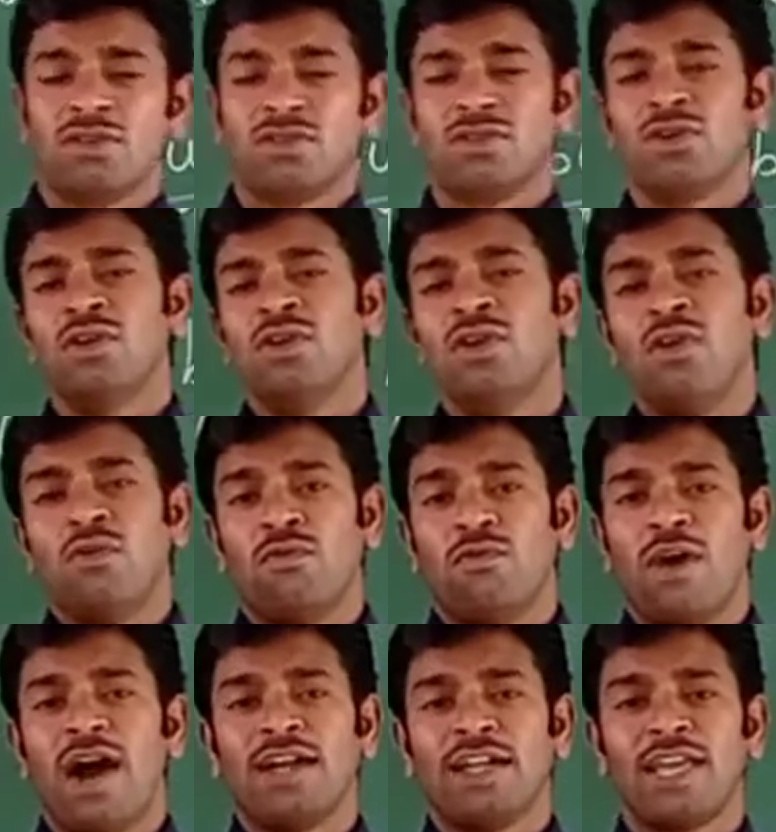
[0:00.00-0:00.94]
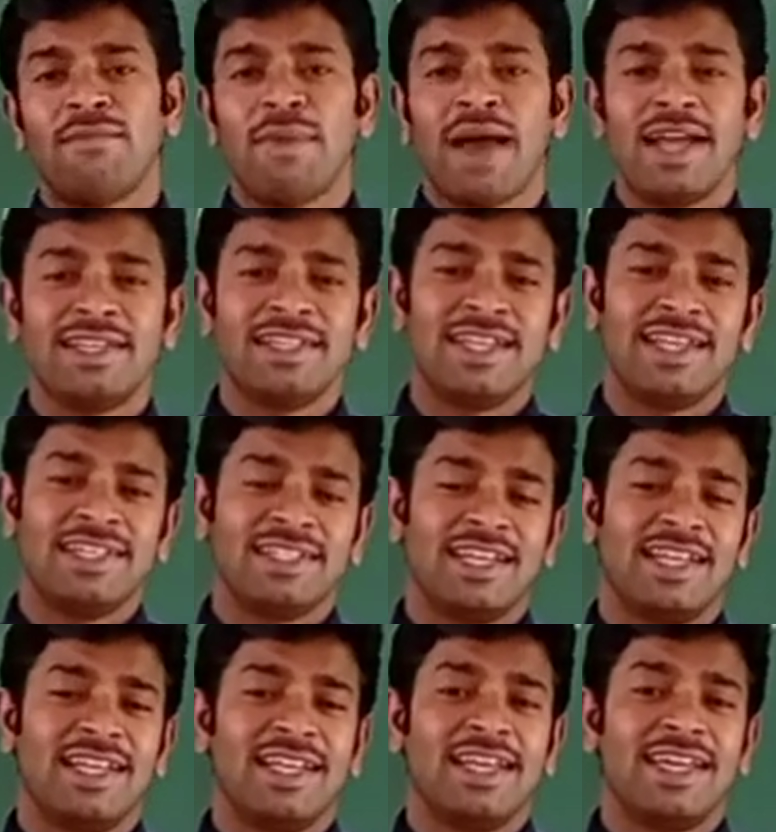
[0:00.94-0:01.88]
So, what
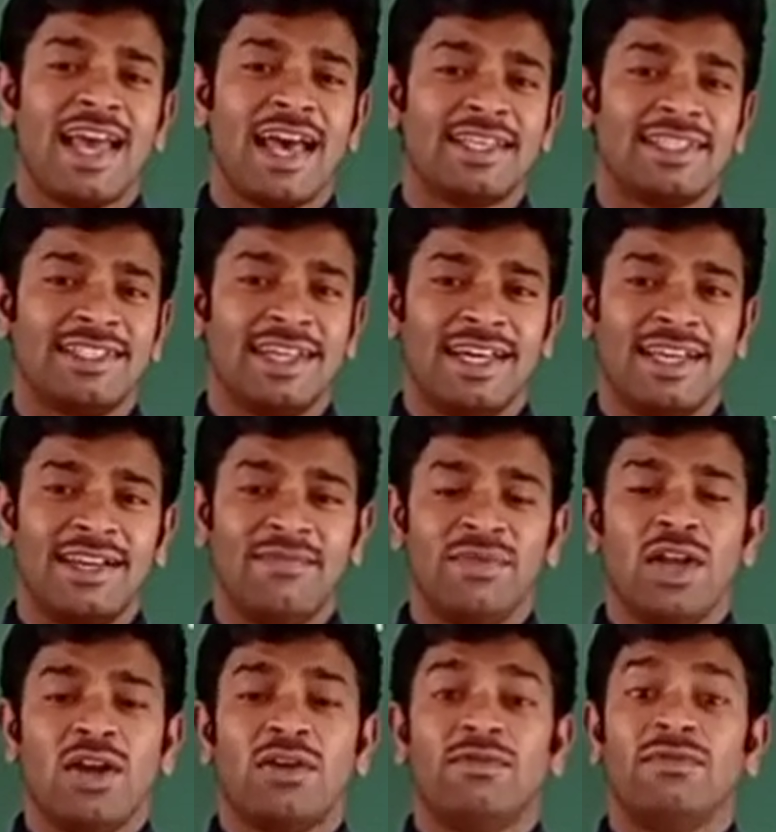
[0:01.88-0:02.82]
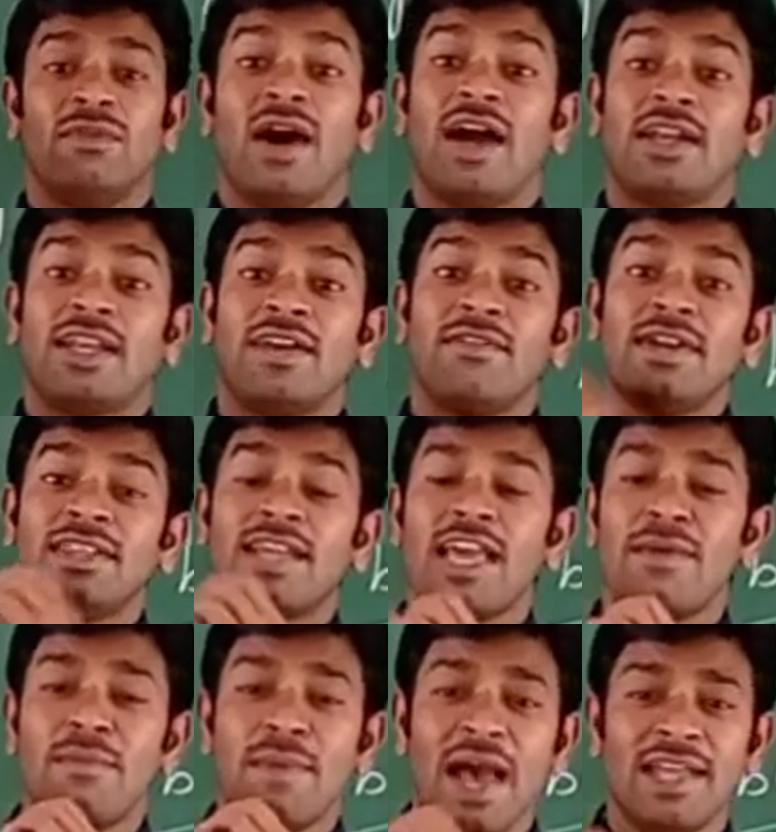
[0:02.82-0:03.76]
imagination he has done? Whatever
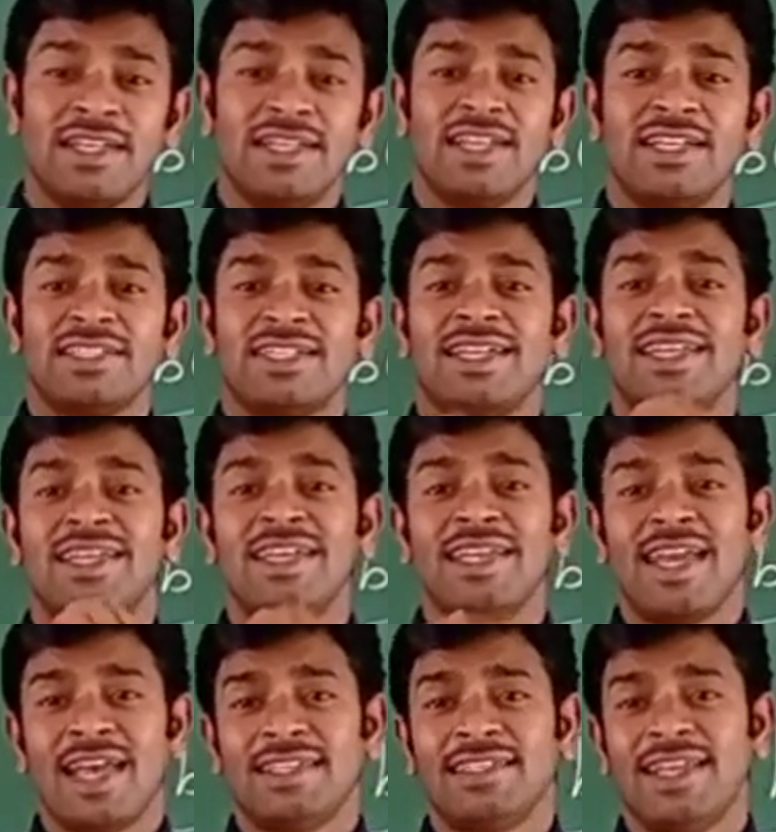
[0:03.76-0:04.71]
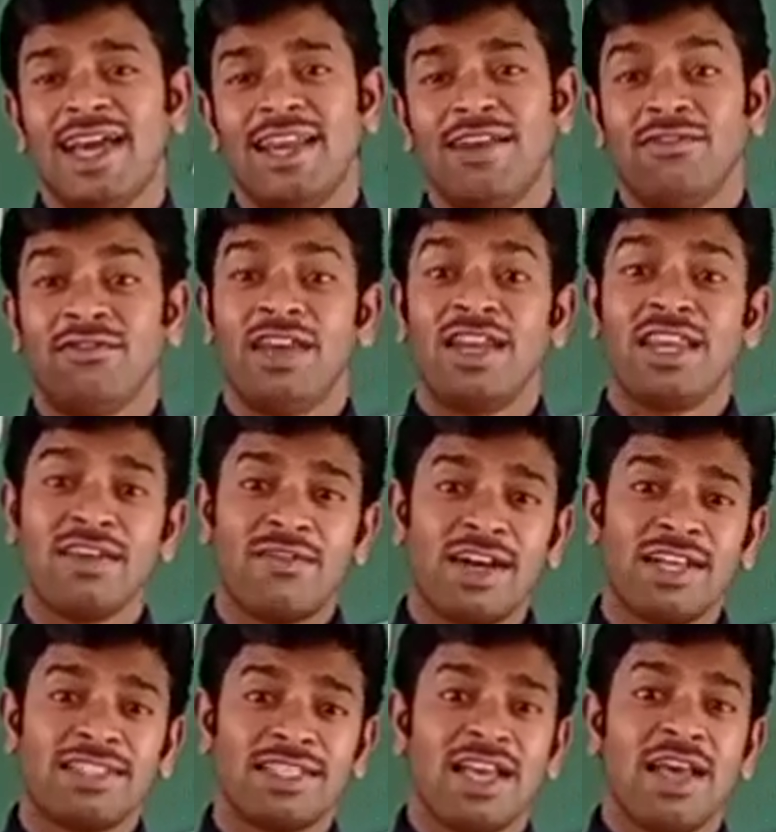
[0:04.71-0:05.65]
the imagination he has done when he
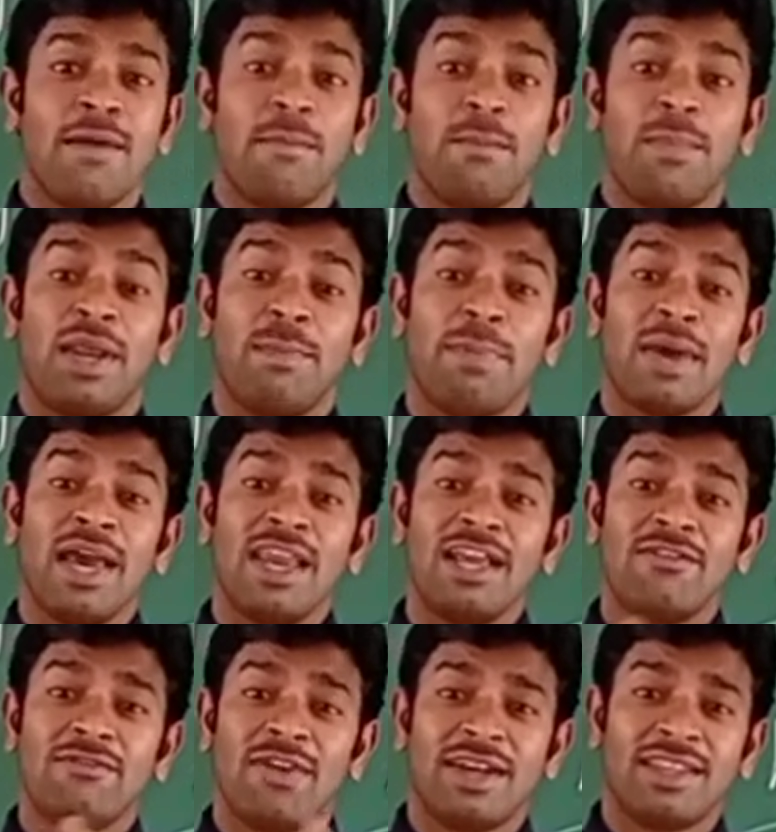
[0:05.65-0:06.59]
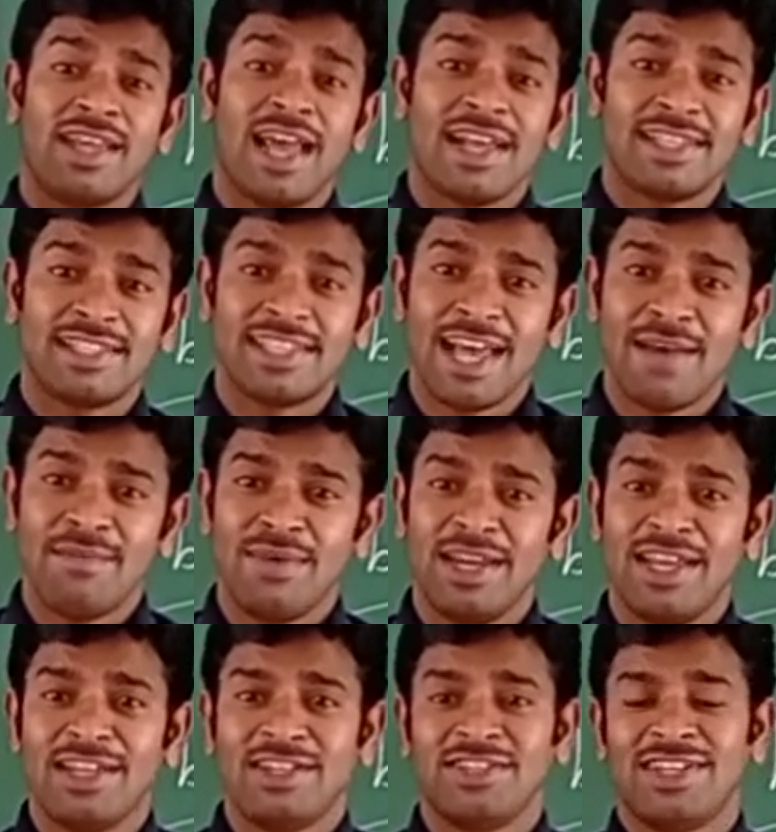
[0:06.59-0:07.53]
was preparing for the
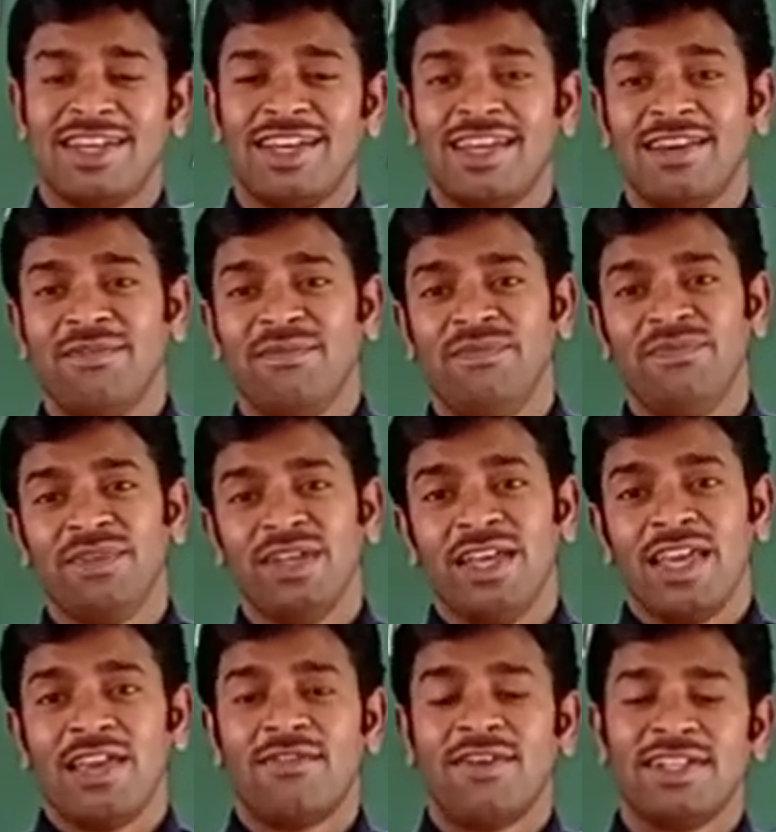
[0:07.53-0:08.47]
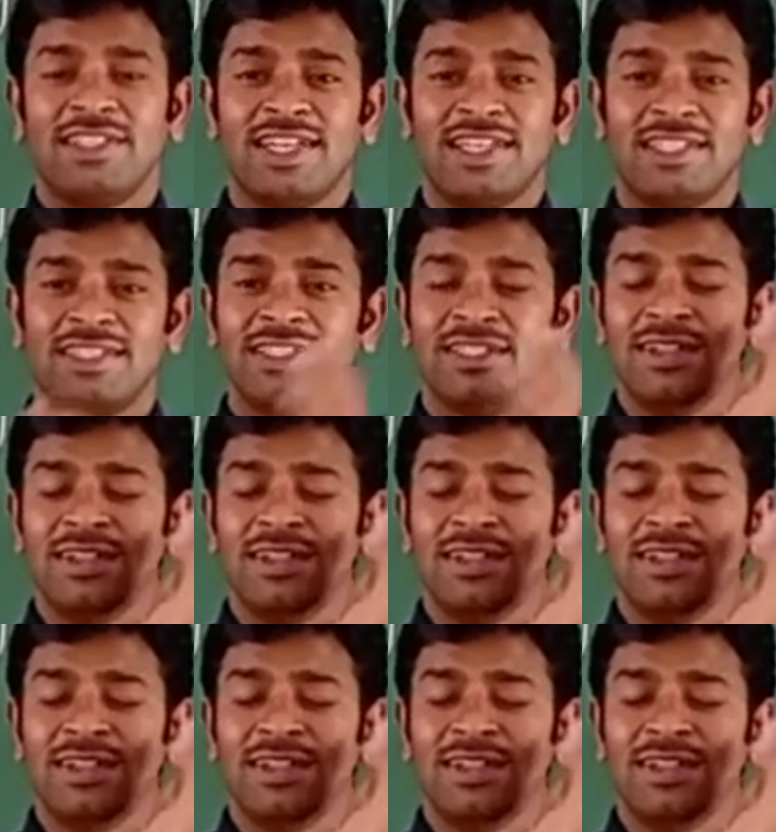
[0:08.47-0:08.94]
examination. He was just